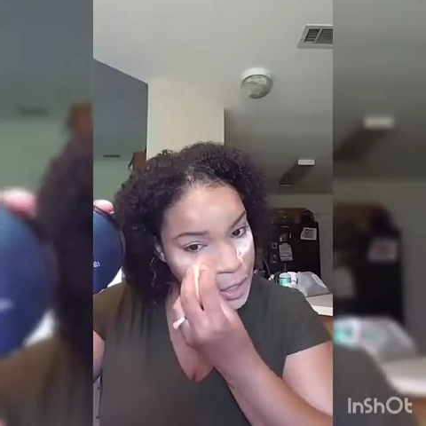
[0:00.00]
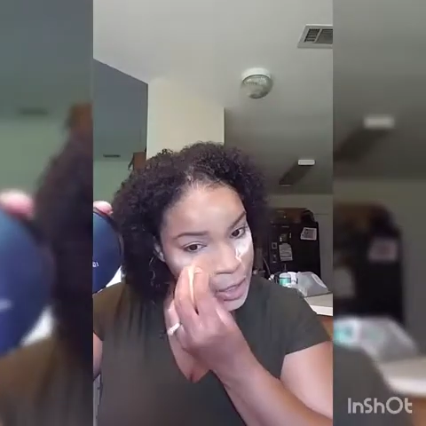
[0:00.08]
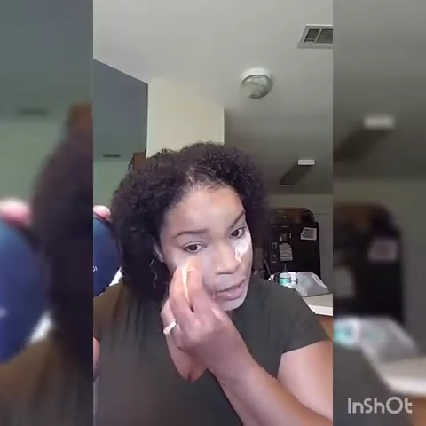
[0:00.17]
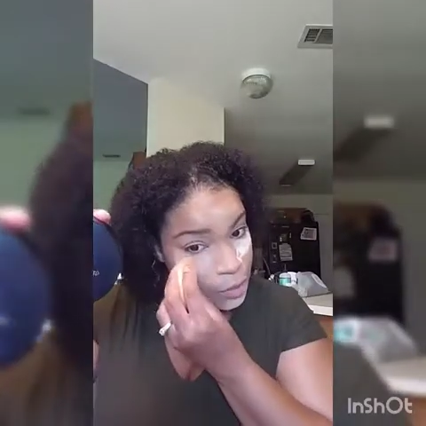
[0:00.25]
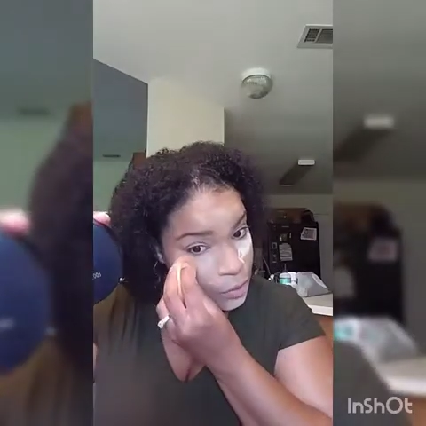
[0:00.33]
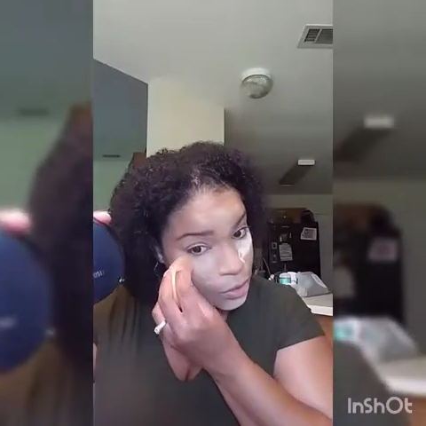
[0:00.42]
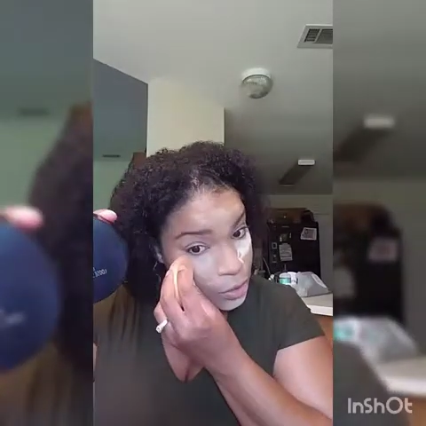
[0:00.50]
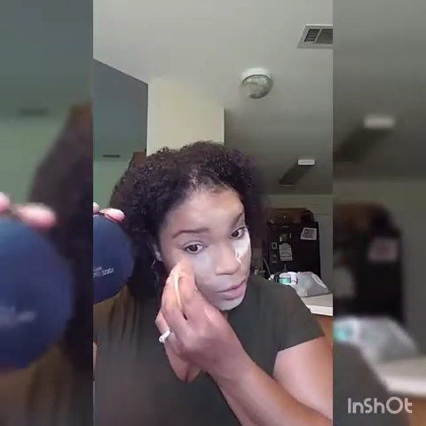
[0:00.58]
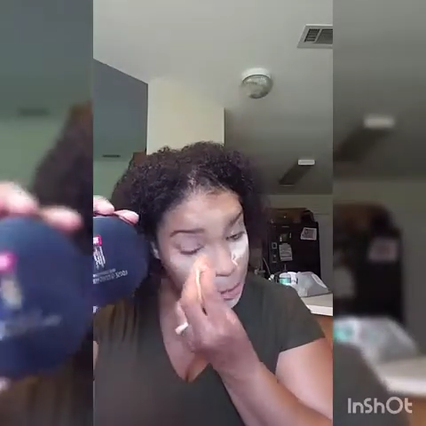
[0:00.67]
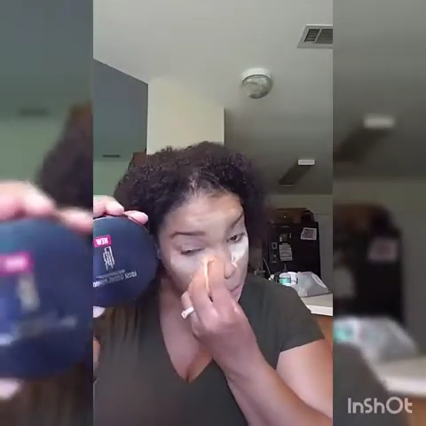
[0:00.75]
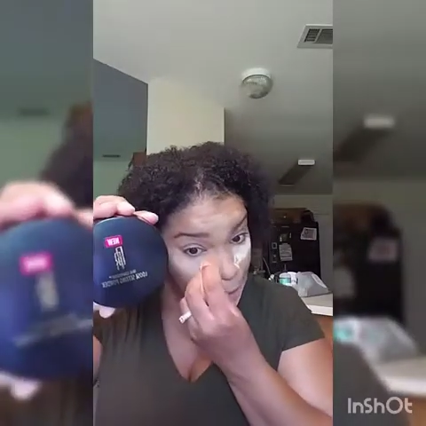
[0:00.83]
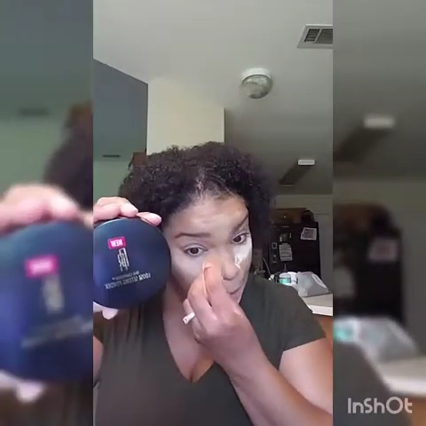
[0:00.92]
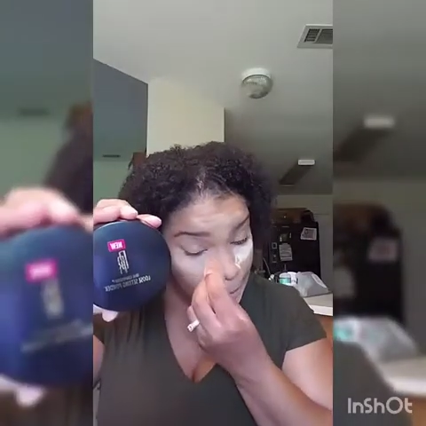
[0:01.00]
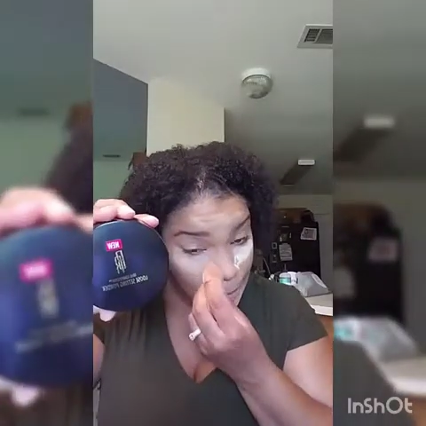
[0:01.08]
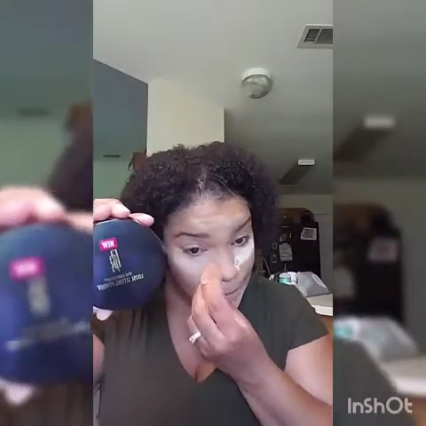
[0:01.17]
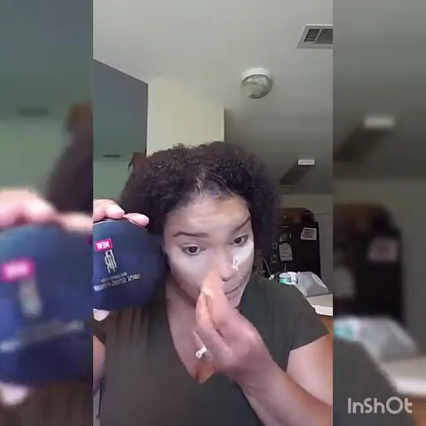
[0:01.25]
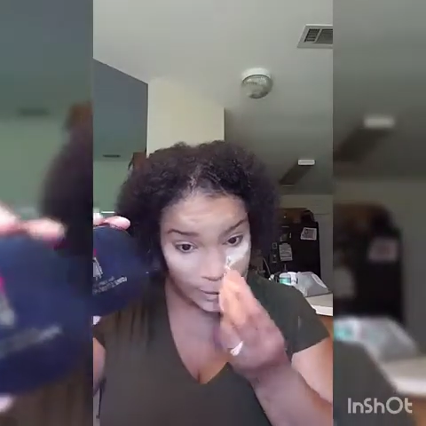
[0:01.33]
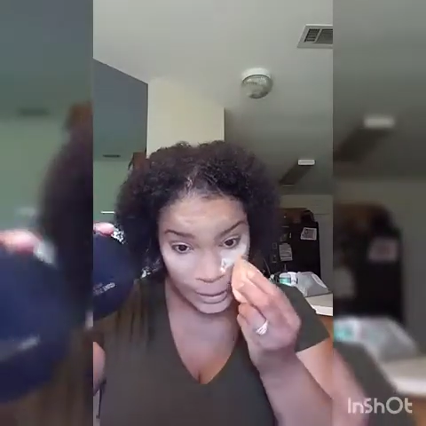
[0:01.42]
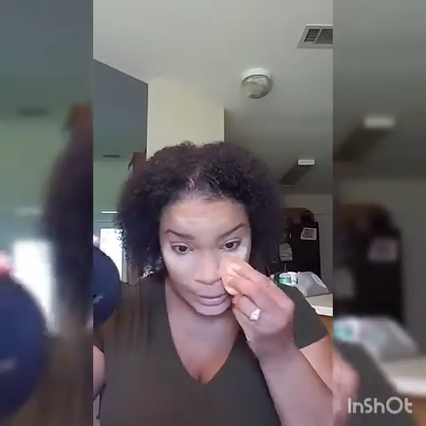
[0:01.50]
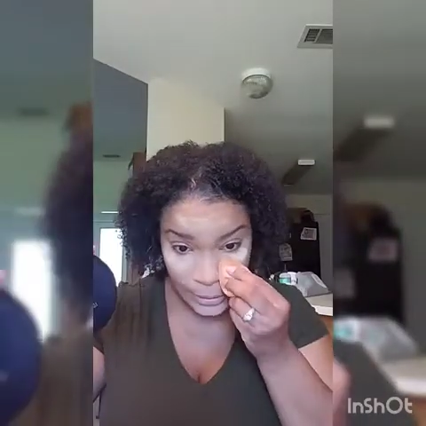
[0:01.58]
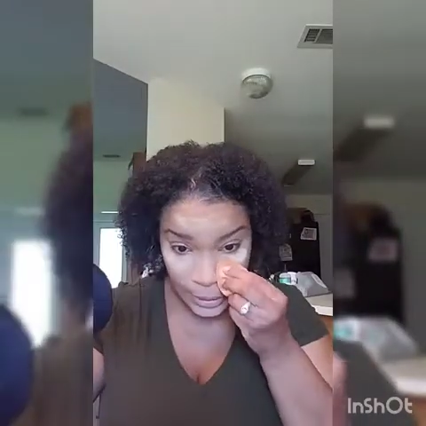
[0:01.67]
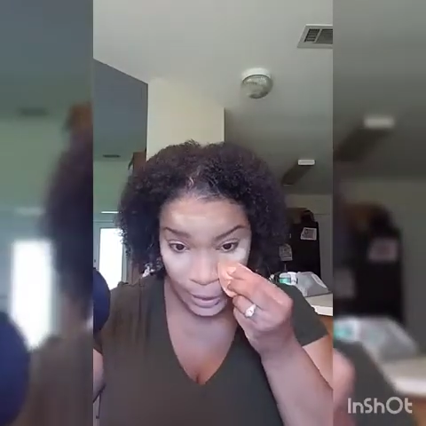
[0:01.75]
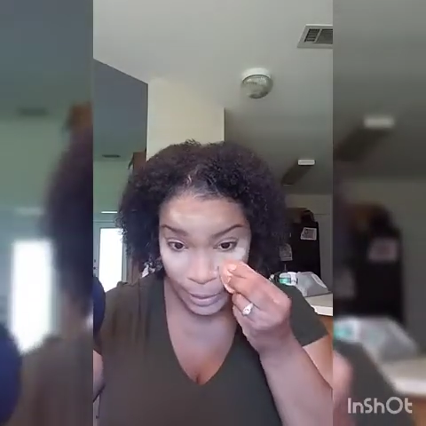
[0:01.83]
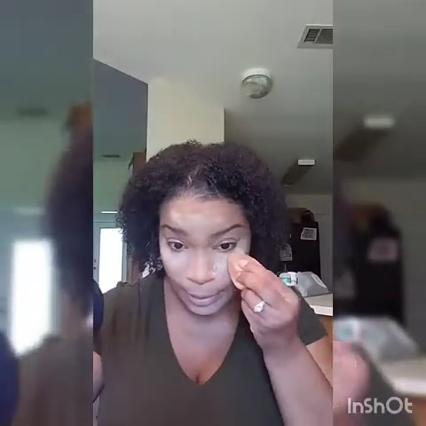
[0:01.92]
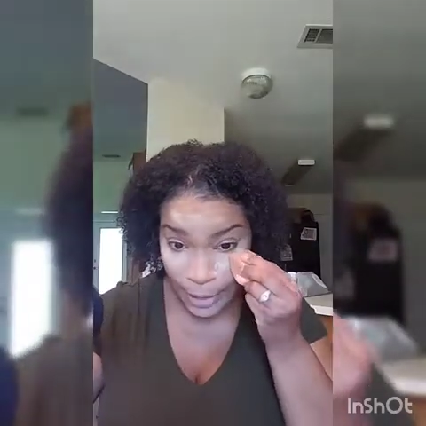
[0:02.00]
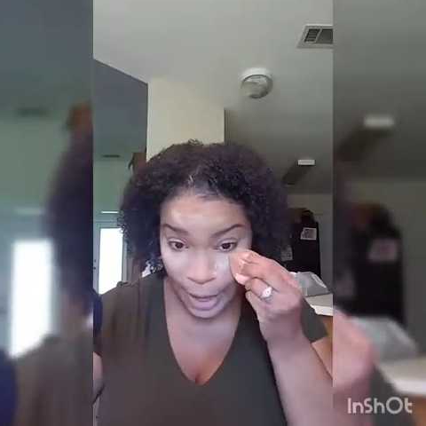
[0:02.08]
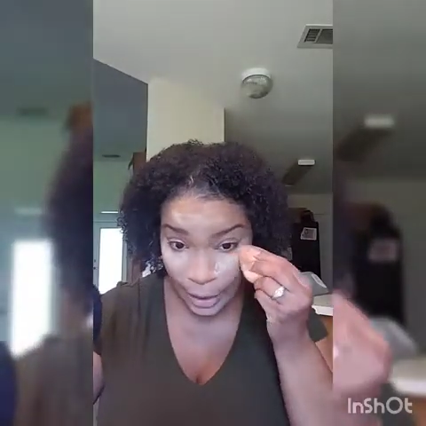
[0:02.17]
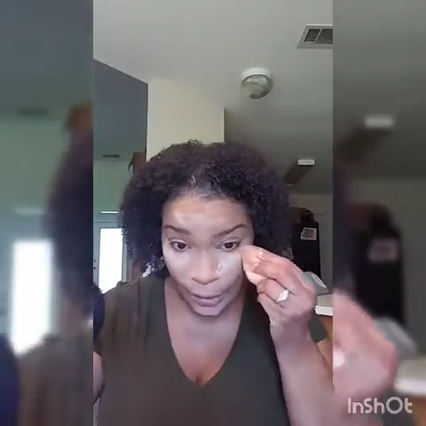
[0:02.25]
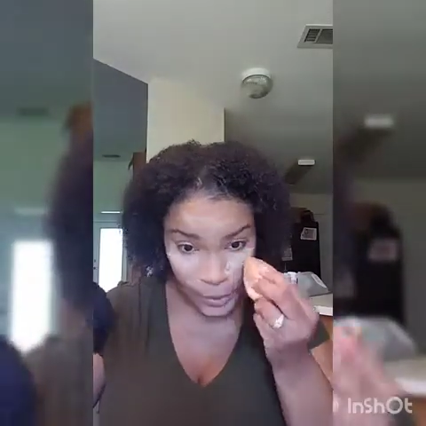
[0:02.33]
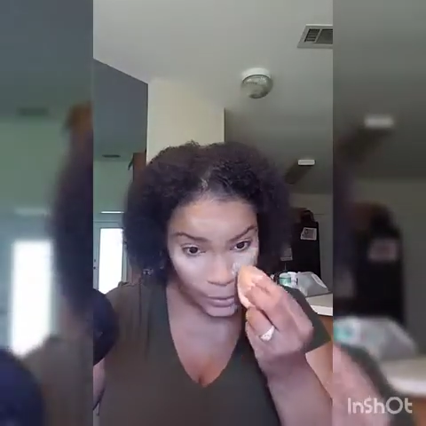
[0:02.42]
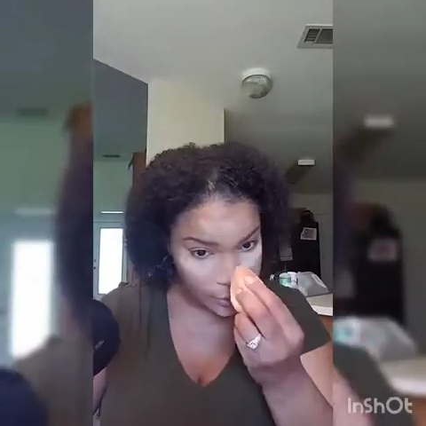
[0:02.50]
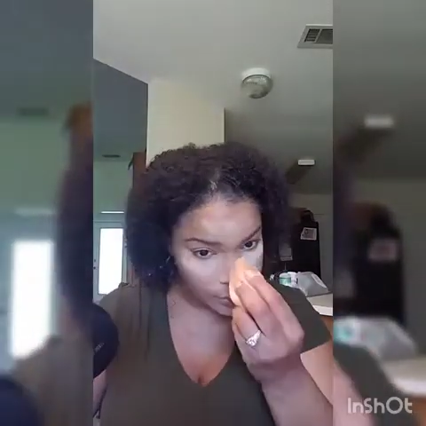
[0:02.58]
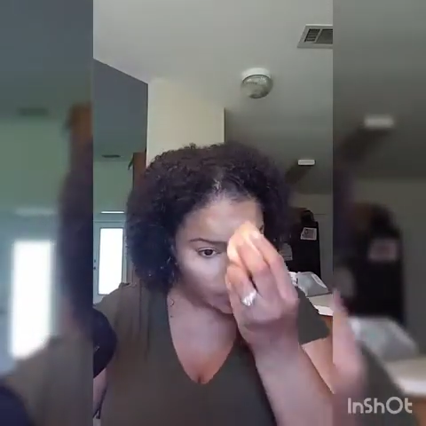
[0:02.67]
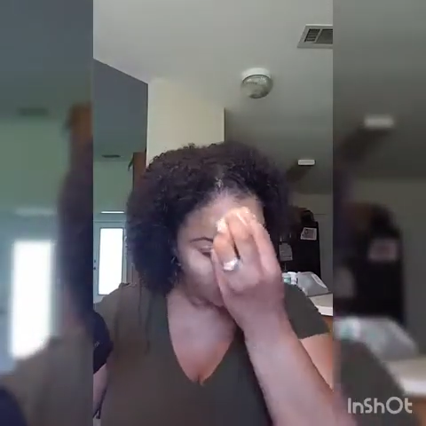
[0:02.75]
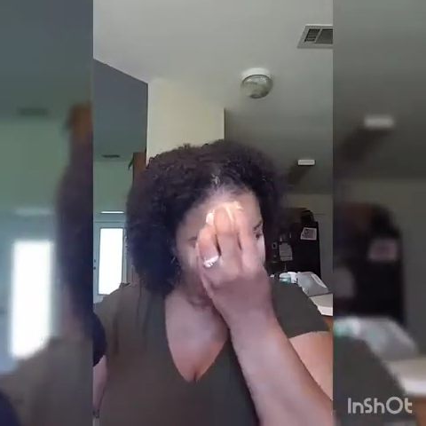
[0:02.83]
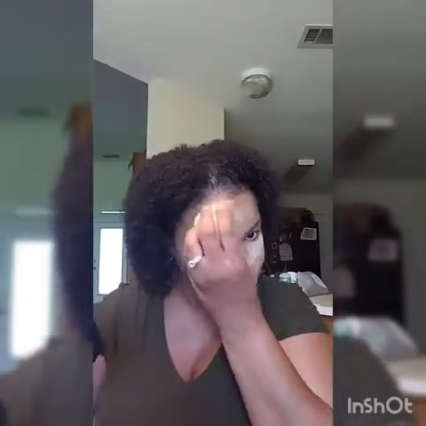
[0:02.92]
I know when you're looking at this, it's all backwards.